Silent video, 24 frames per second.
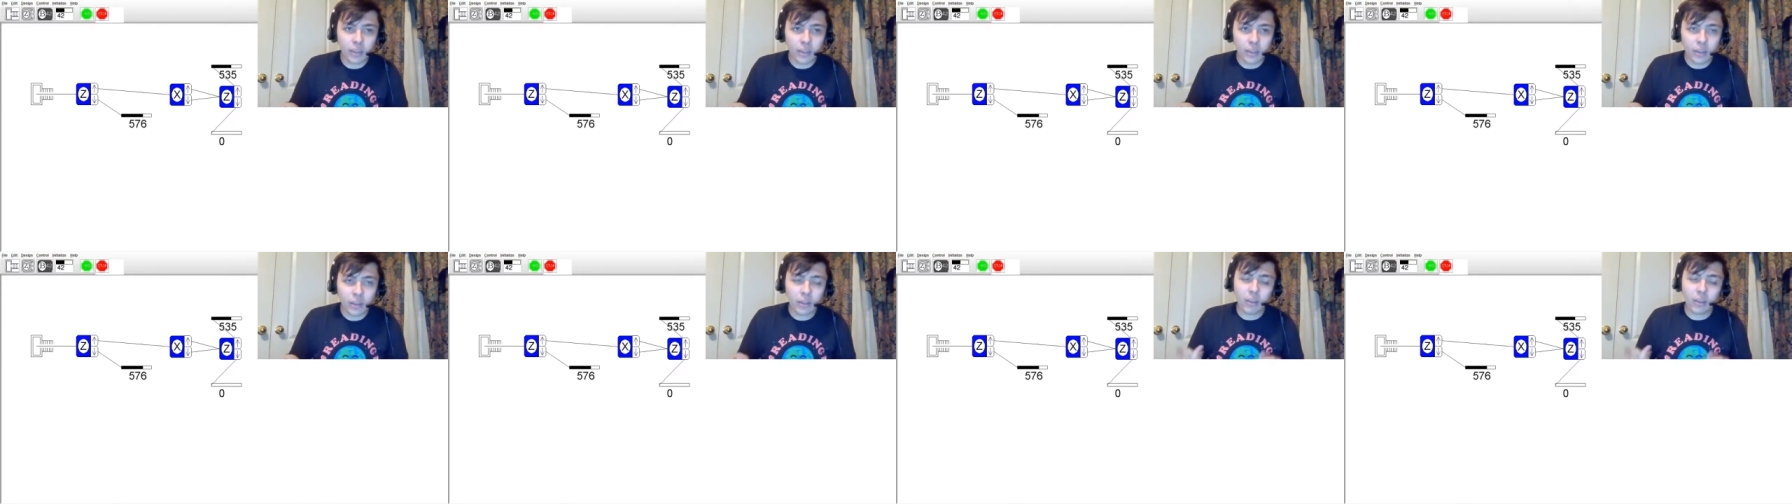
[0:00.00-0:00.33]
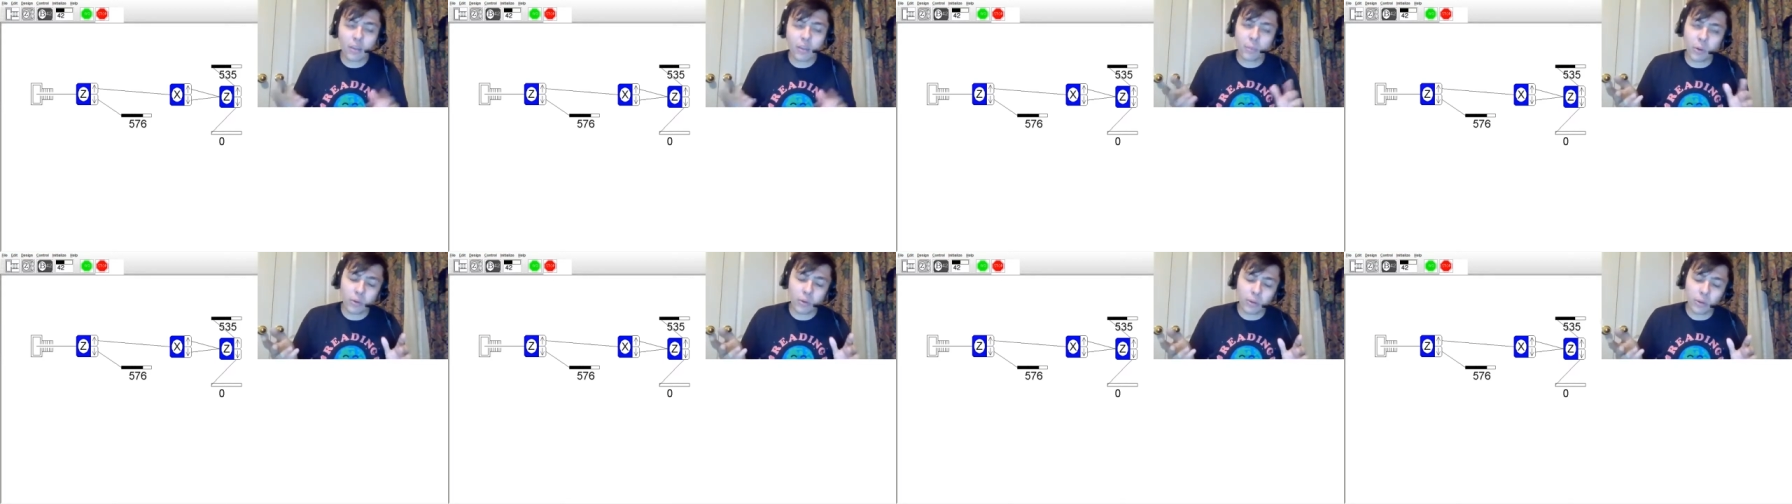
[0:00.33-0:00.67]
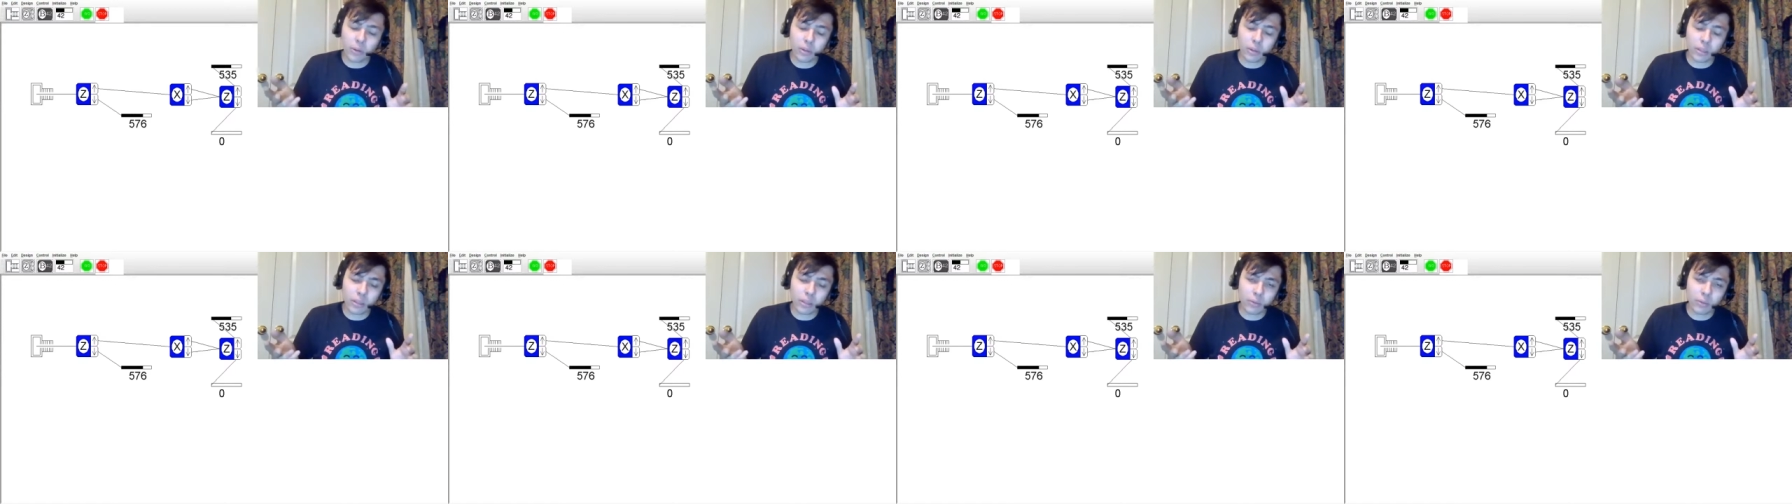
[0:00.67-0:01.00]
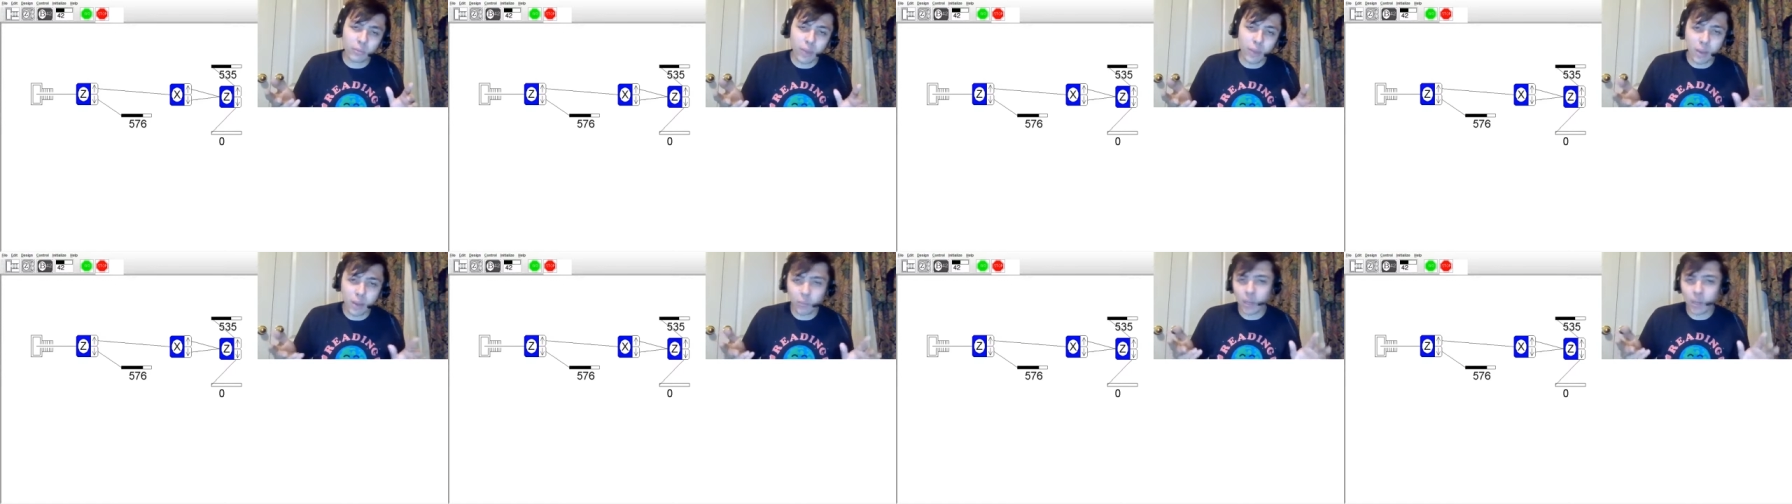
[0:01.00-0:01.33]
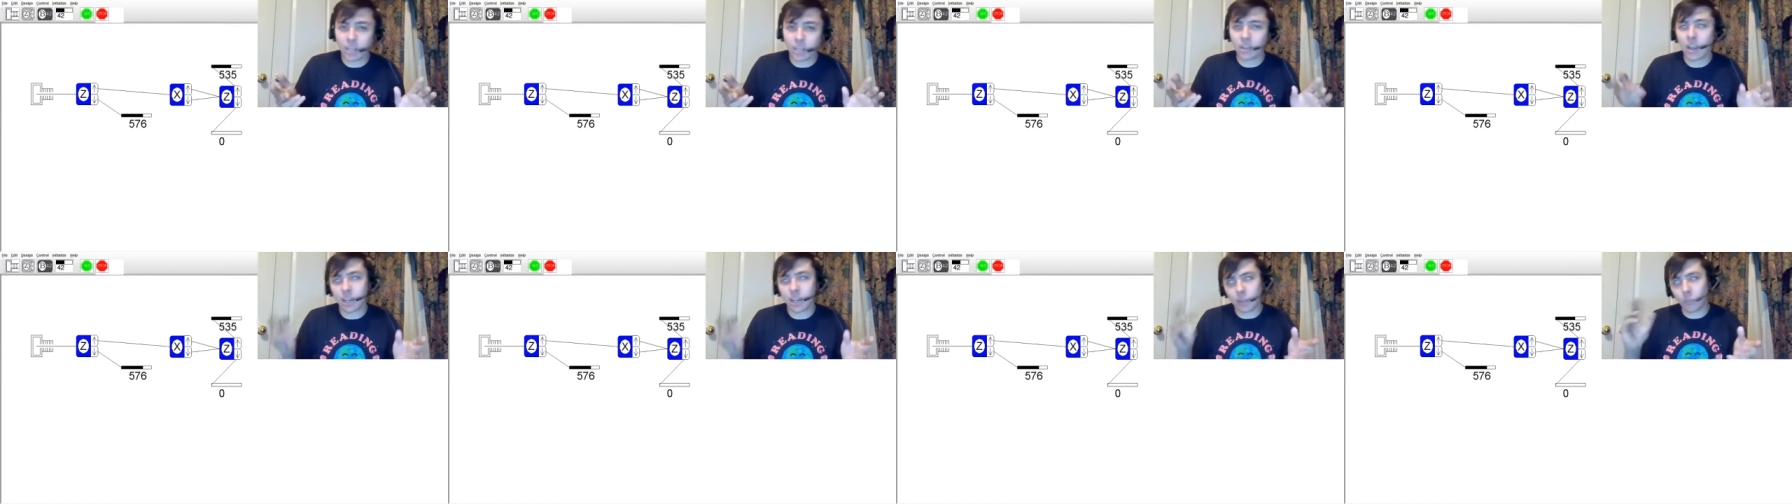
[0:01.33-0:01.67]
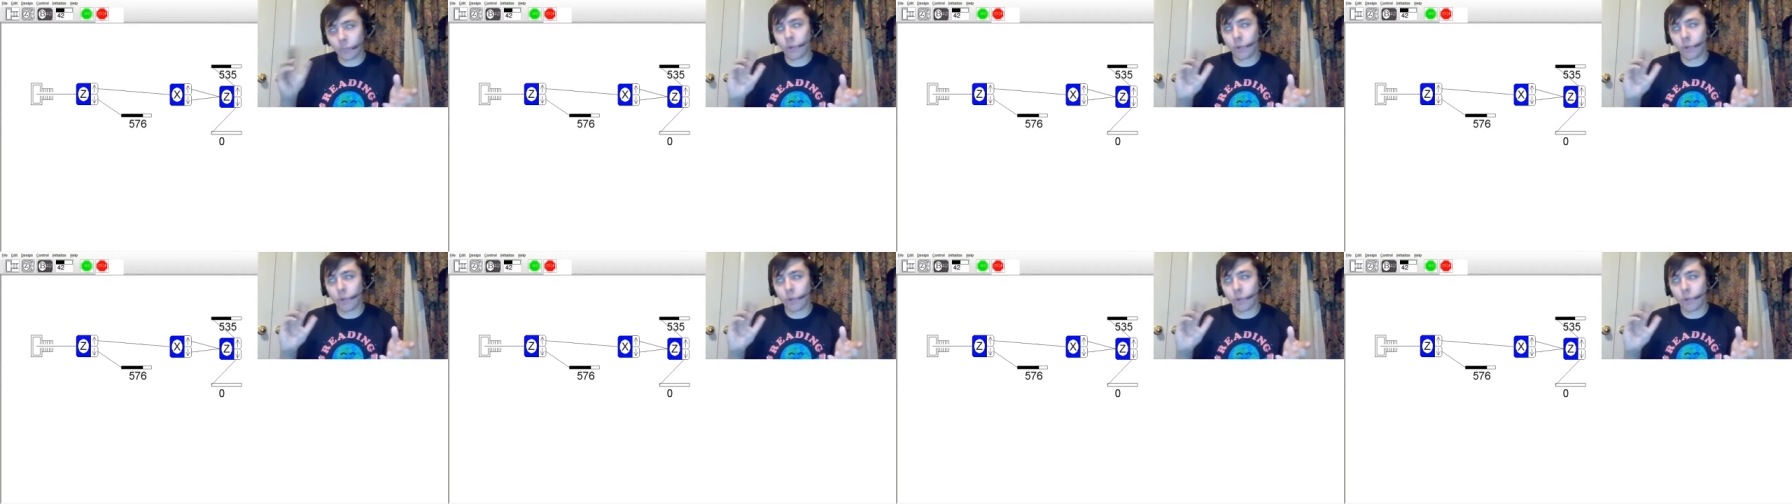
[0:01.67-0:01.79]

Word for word: Supposedly, right? We can talk, we'll,